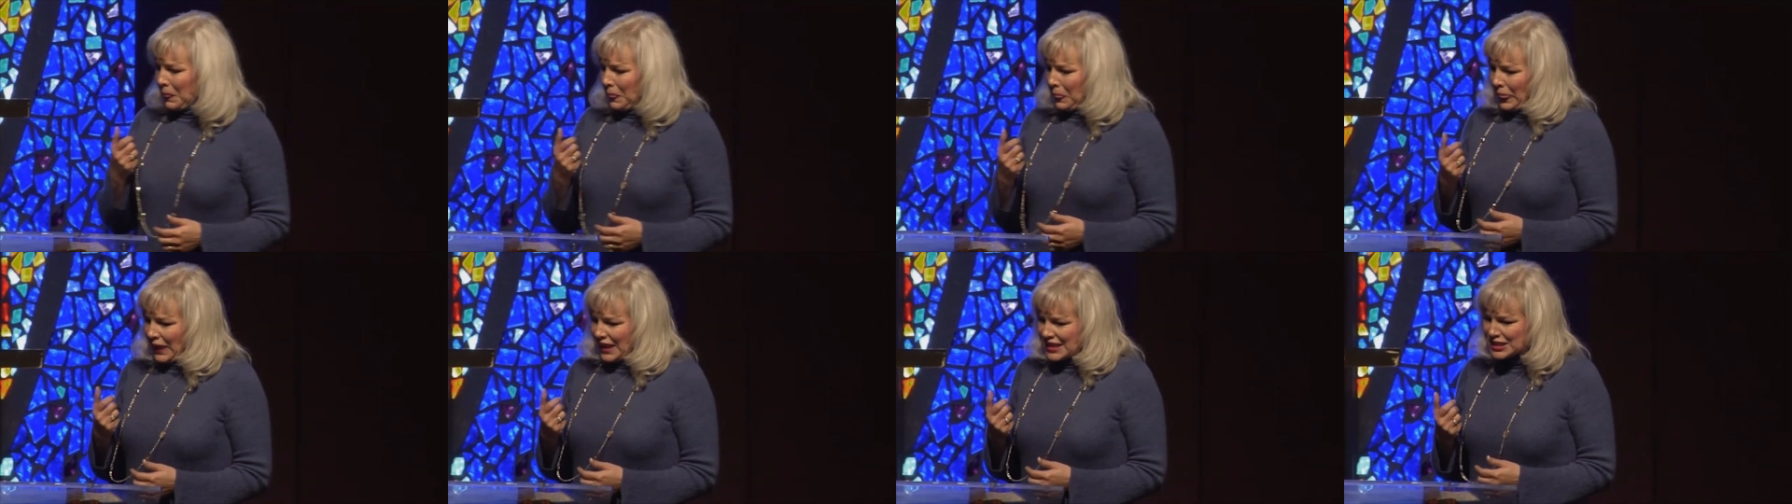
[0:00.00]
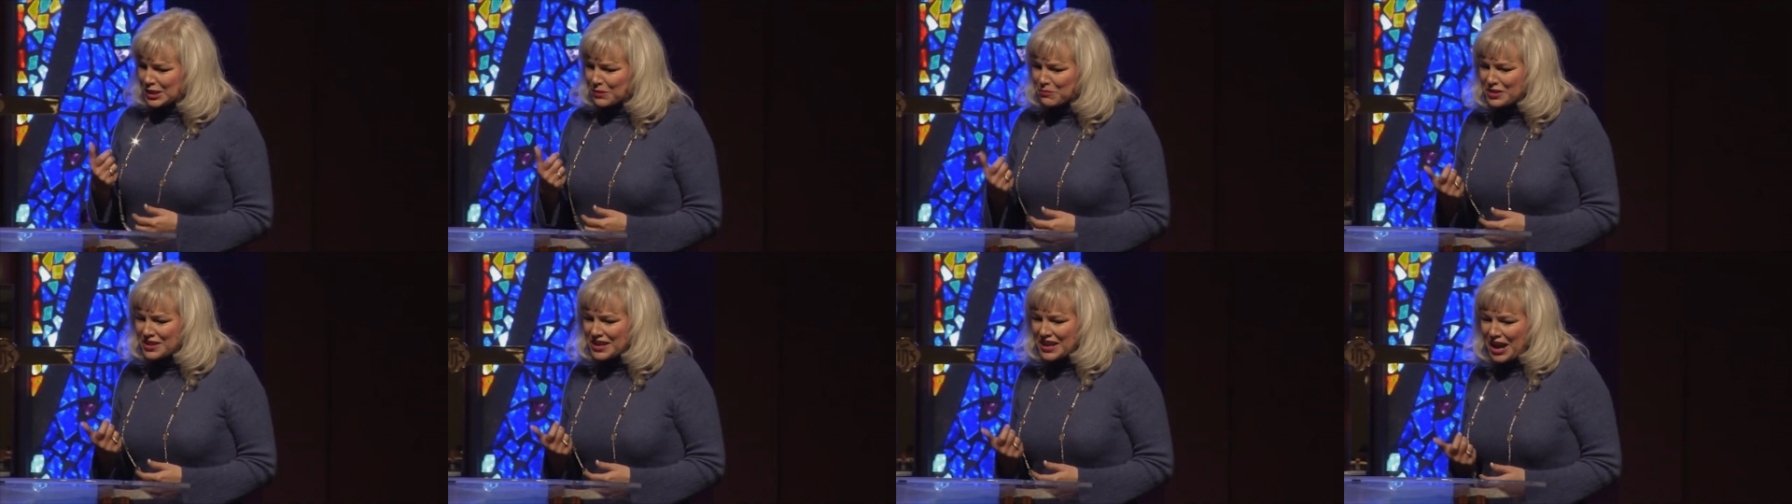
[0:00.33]

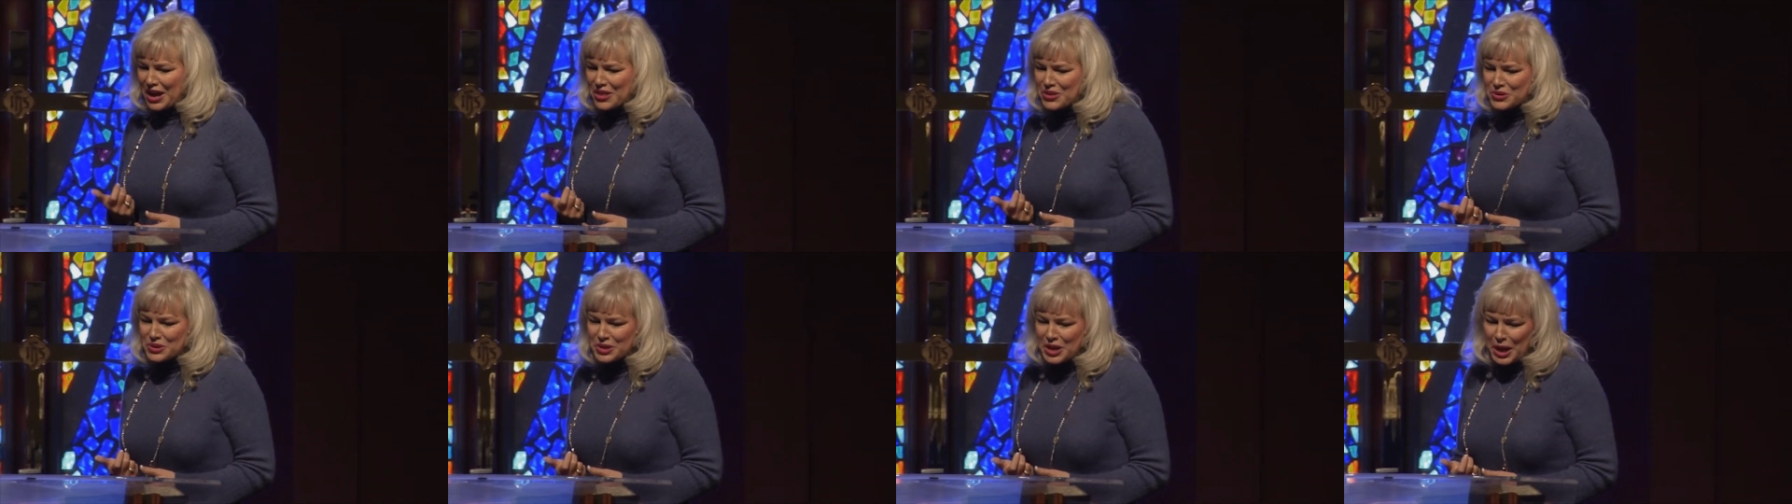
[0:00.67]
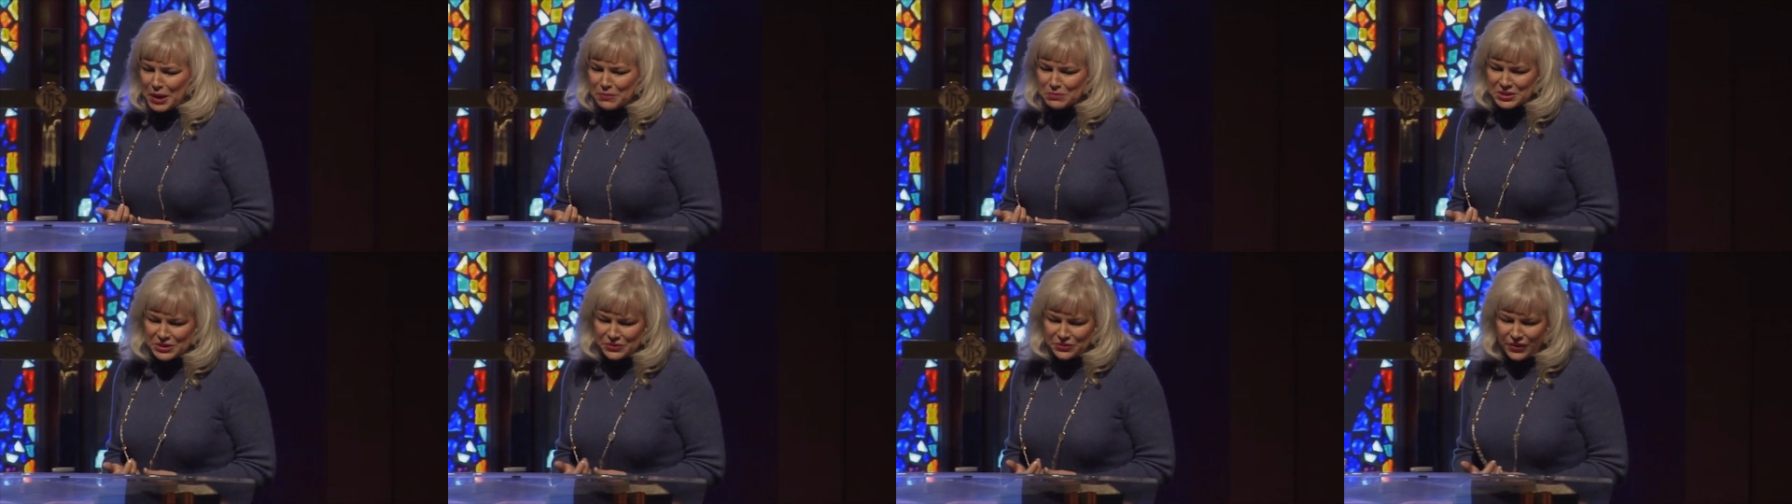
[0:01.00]
Some of the other
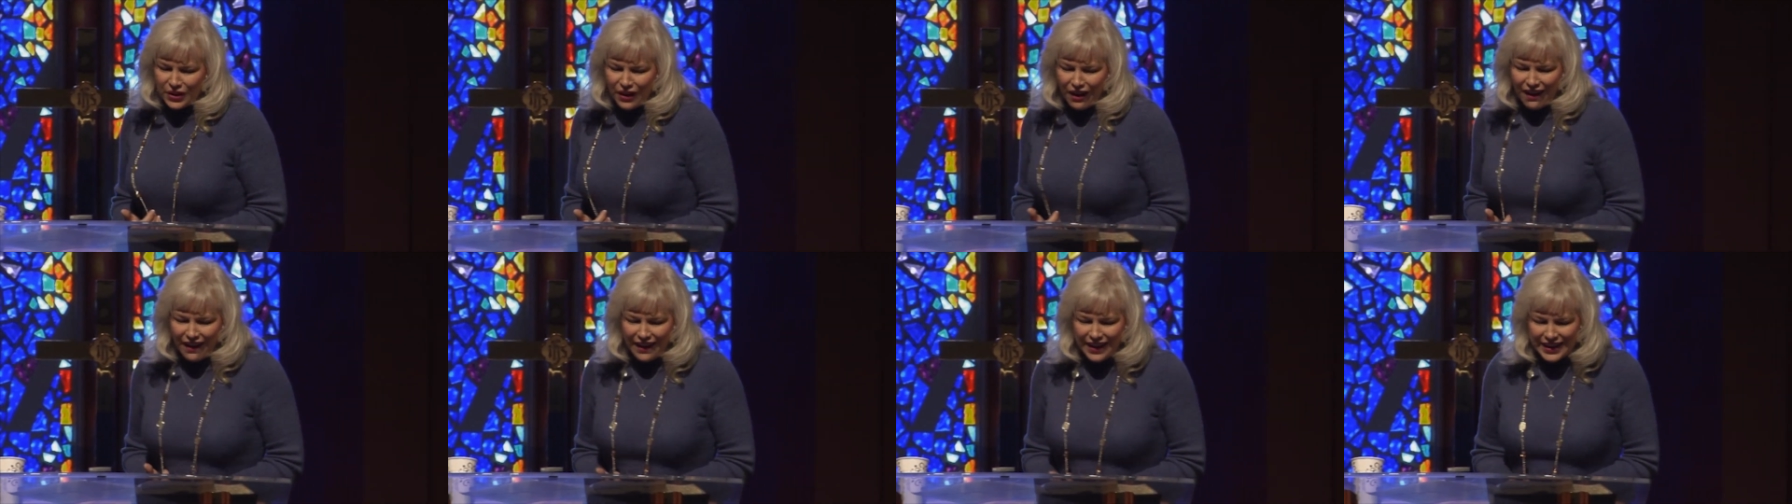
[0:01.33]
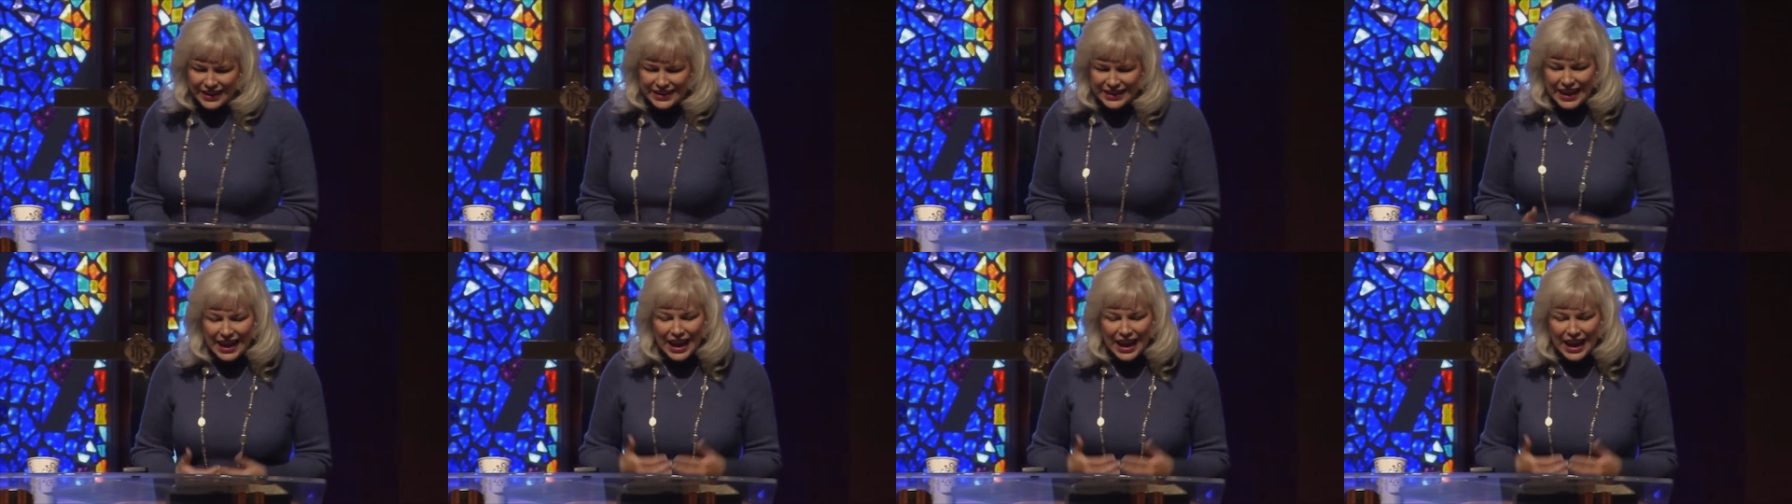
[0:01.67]
names of God,